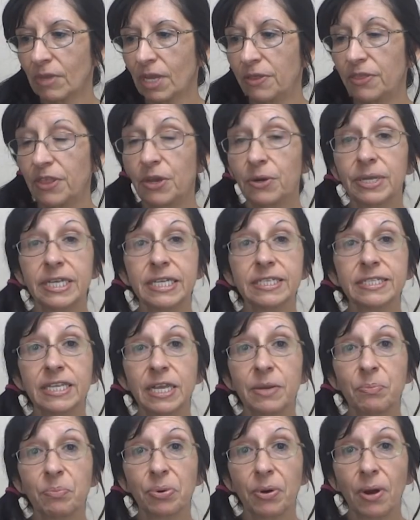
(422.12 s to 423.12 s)
There is
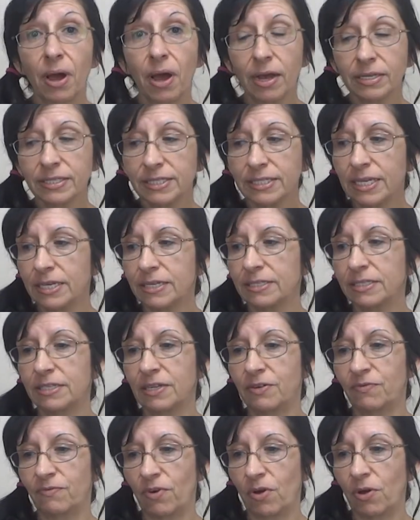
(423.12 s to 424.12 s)
a process
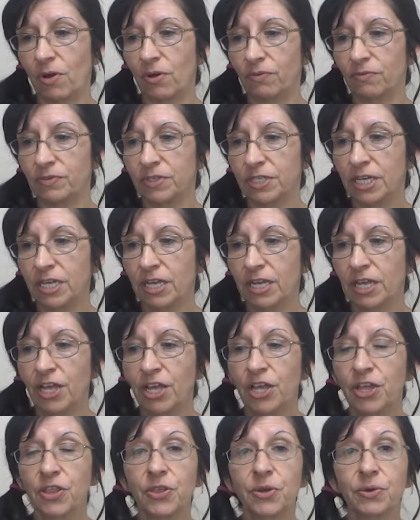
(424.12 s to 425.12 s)
involved.
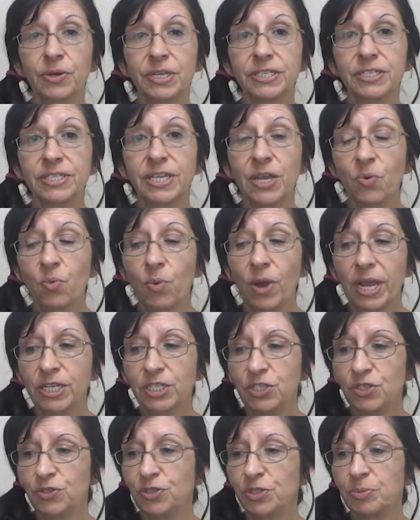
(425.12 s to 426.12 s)
There is a way
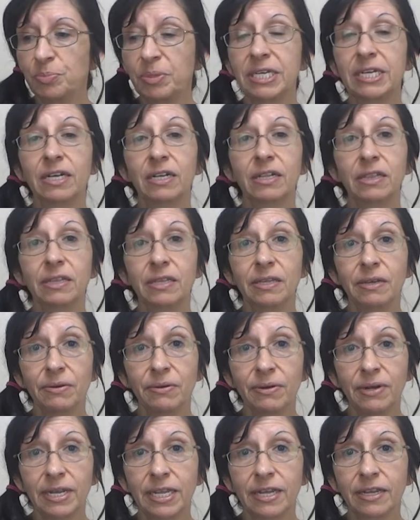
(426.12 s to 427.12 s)
to speak
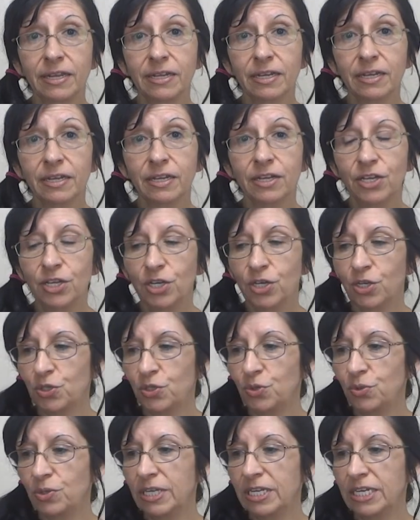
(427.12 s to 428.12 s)
clearly
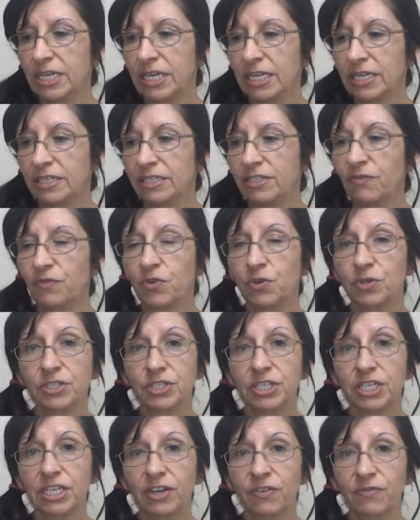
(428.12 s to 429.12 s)
to the needs of your
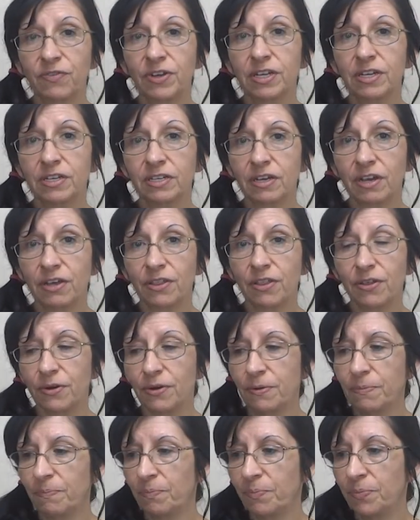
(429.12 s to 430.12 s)
significant
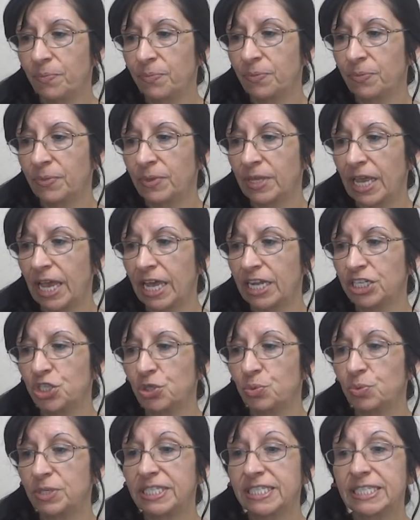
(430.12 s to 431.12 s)
other and
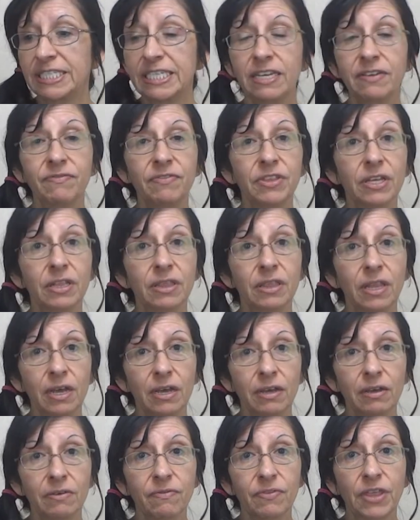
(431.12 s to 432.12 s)
to receive the
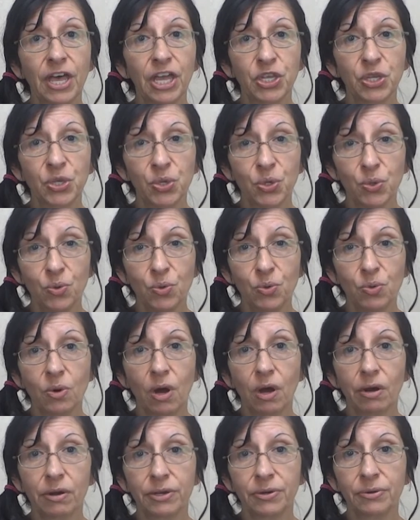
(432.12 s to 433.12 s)
love that you
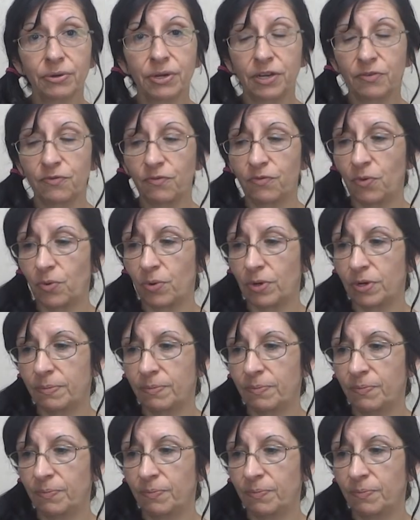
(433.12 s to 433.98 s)
are yearning for.